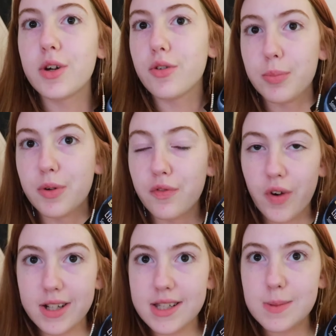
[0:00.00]
a group of
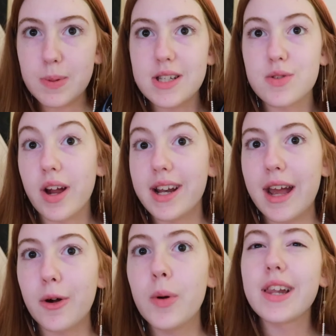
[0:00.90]
friends because right
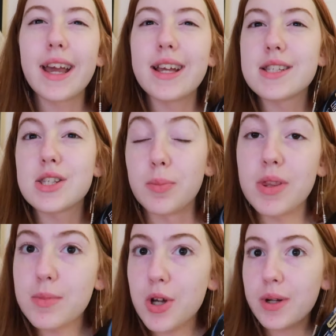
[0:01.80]
now, like some
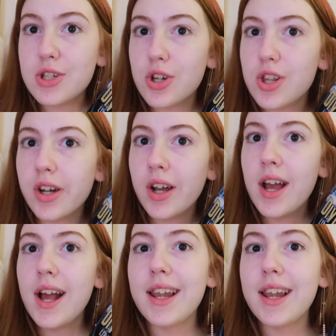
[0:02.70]
of them know each other.